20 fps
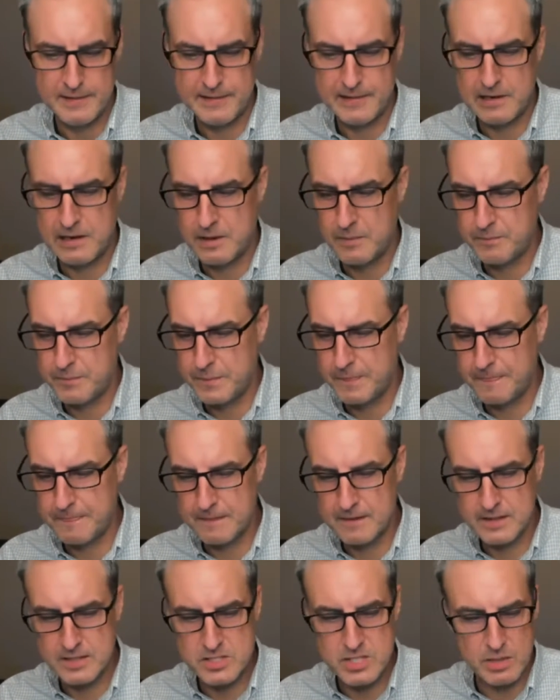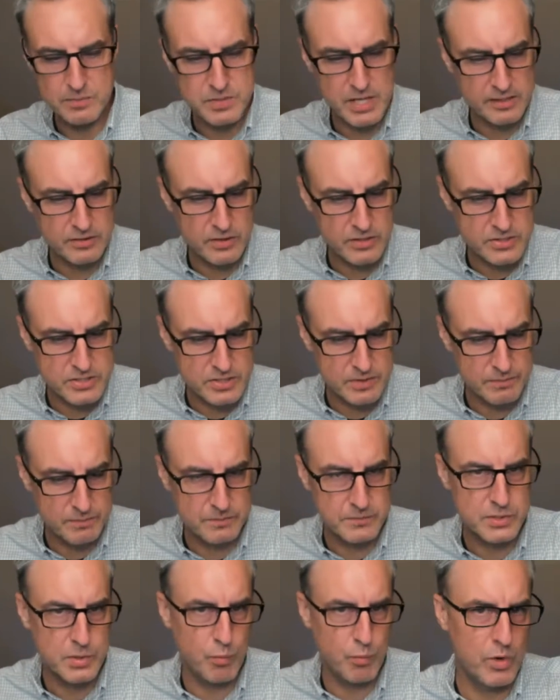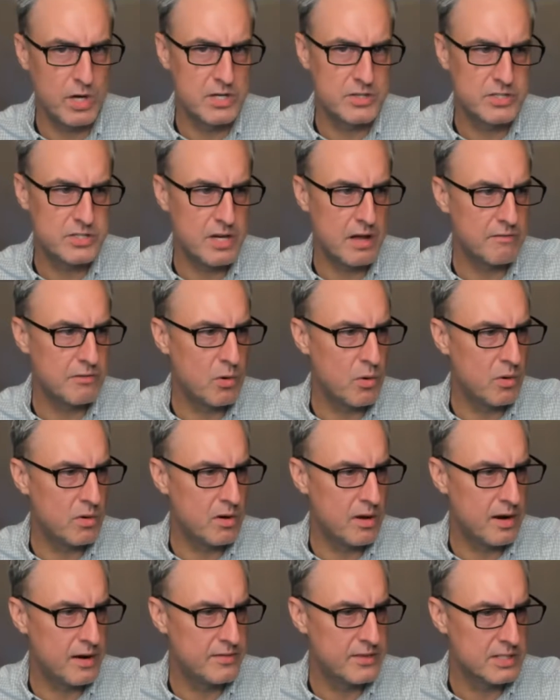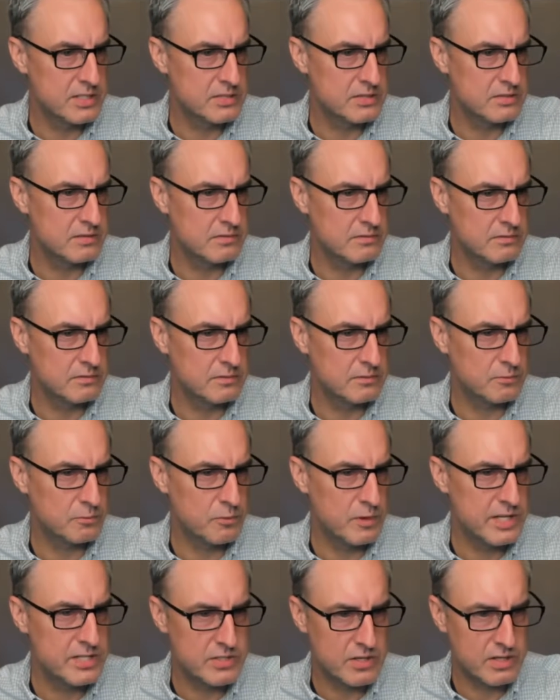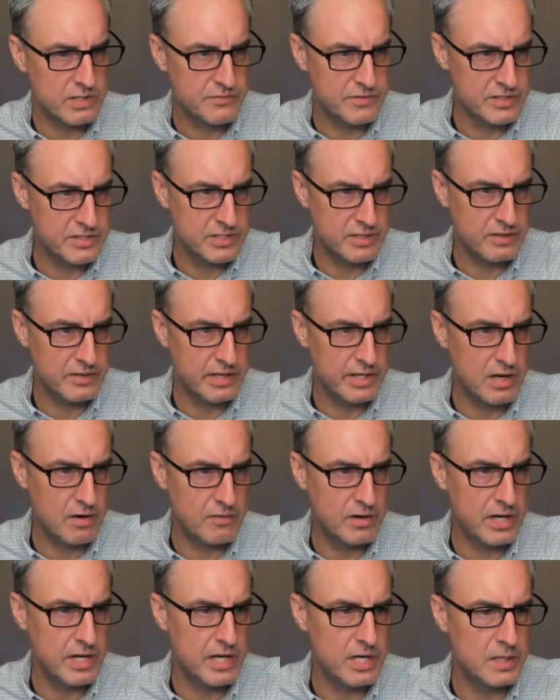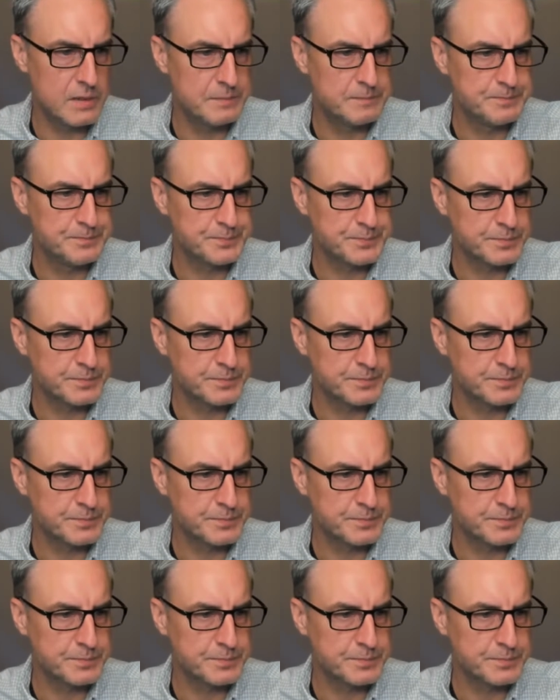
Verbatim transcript: um, it seems like there's some weird stuff going on at this research facility over here.